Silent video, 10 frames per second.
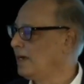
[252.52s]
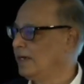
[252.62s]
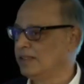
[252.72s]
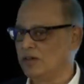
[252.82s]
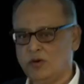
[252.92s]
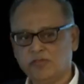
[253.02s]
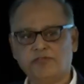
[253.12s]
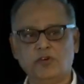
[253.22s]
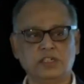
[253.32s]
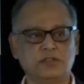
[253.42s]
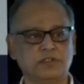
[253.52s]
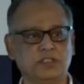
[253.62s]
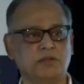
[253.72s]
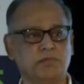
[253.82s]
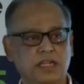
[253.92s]
The whole focus was
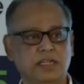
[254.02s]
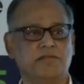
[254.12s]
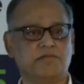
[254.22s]
on building